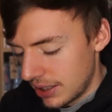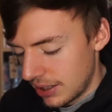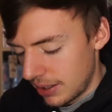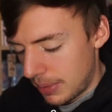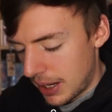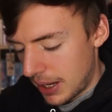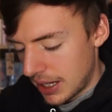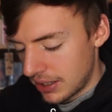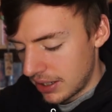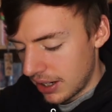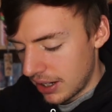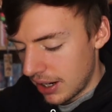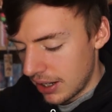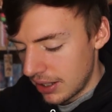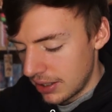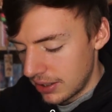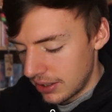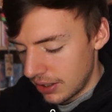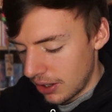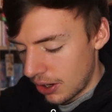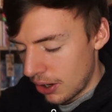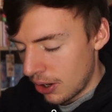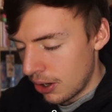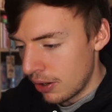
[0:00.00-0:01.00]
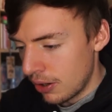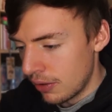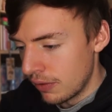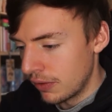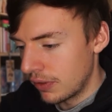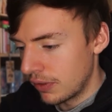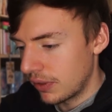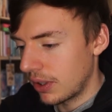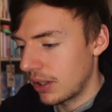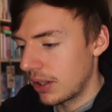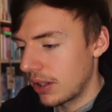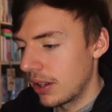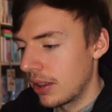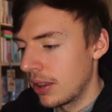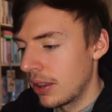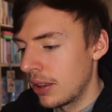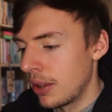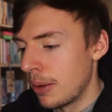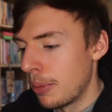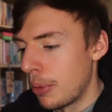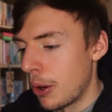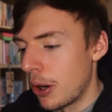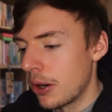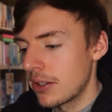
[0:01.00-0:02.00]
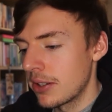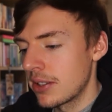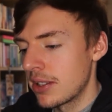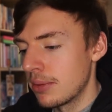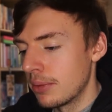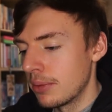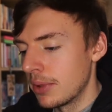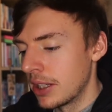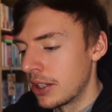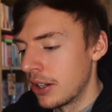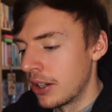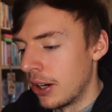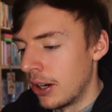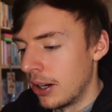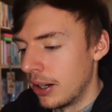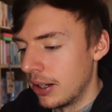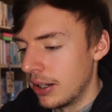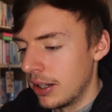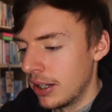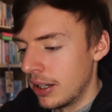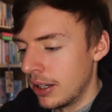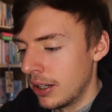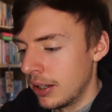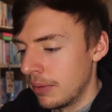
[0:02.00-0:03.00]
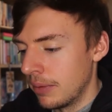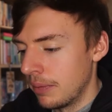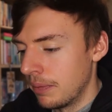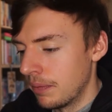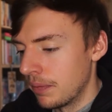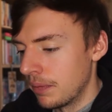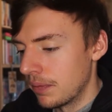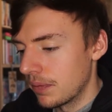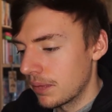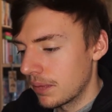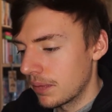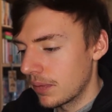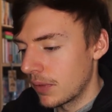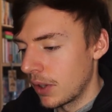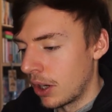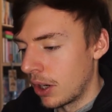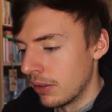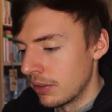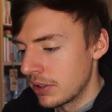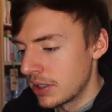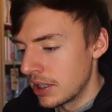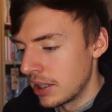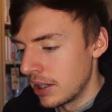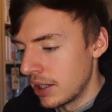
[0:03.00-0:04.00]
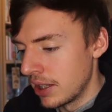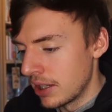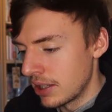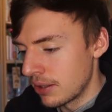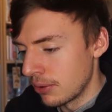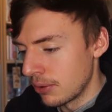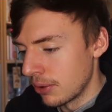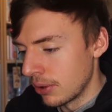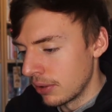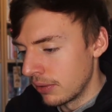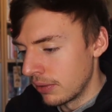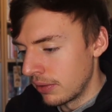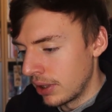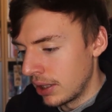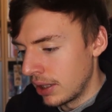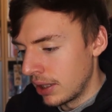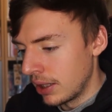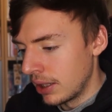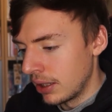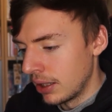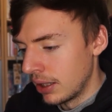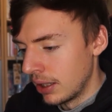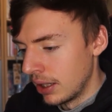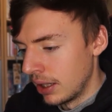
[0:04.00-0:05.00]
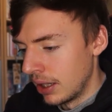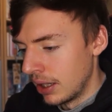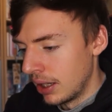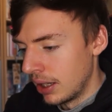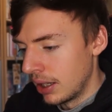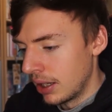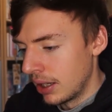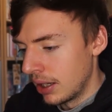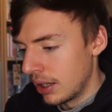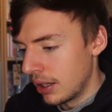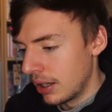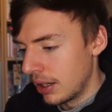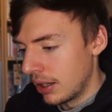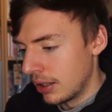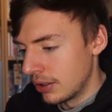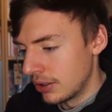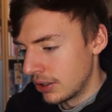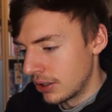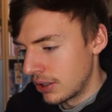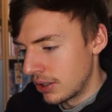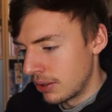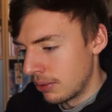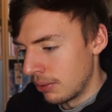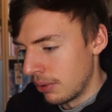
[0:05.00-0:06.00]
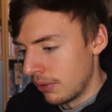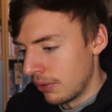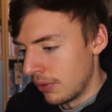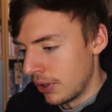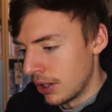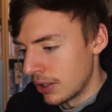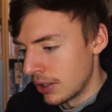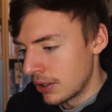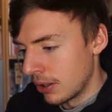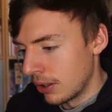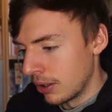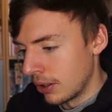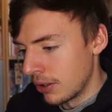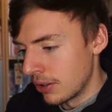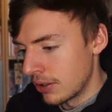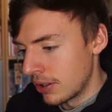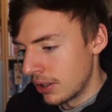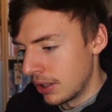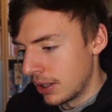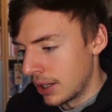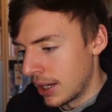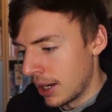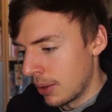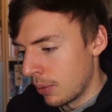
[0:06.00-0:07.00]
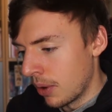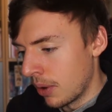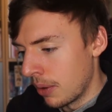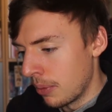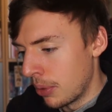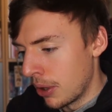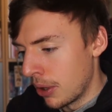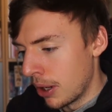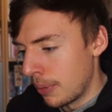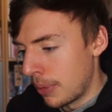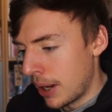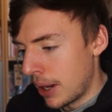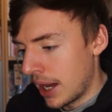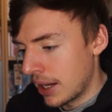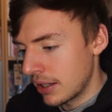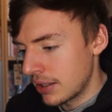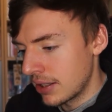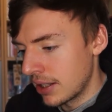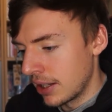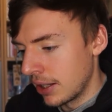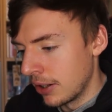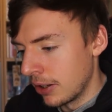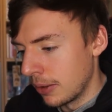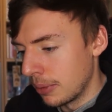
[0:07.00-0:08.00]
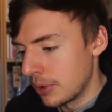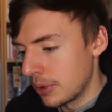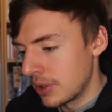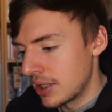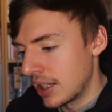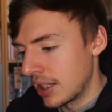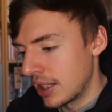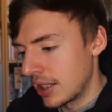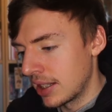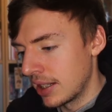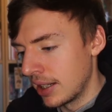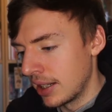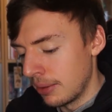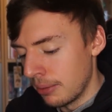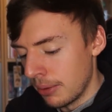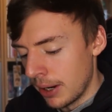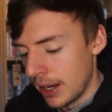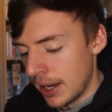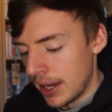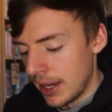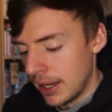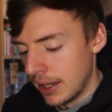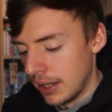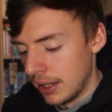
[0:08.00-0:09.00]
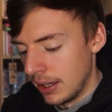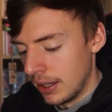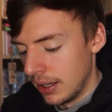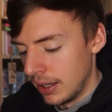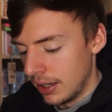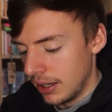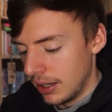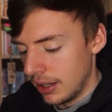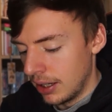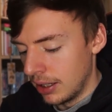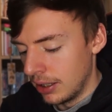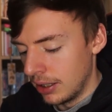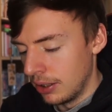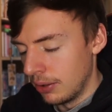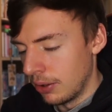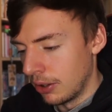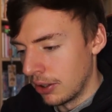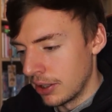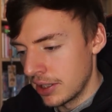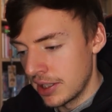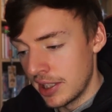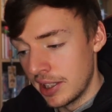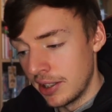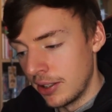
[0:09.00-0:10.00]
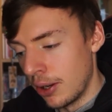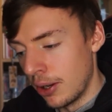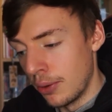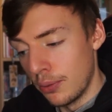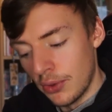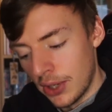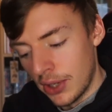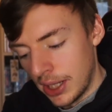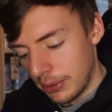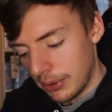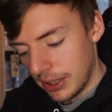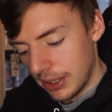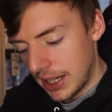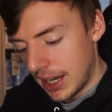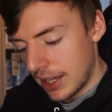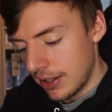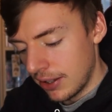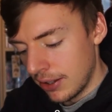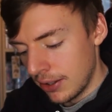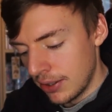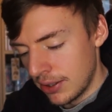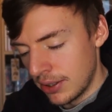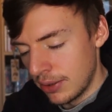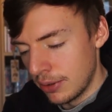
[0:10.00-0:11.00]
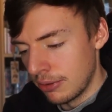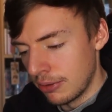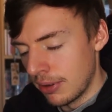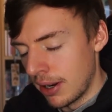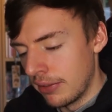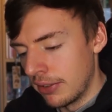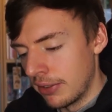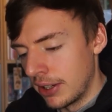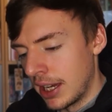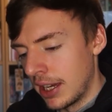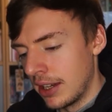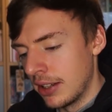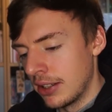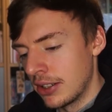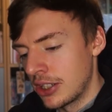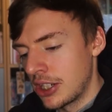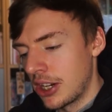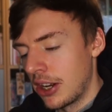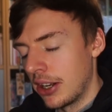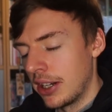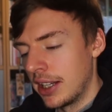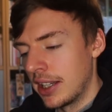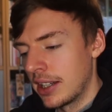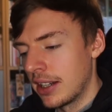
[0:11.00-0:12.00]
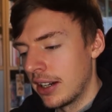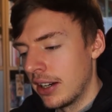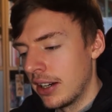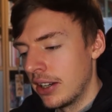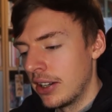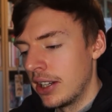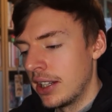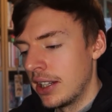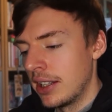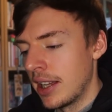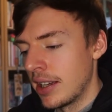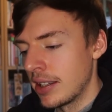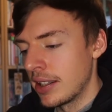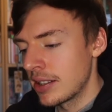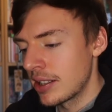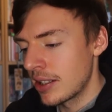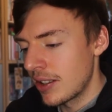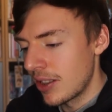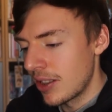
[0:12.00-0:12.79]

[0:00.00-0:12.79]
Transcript: these are the best cards of the box that we got. Obviously these are all of the just the reverse holos that you get one per pack, so they're not particularly rare. You honestly don't really want to get those. You would rather get a shiny card in that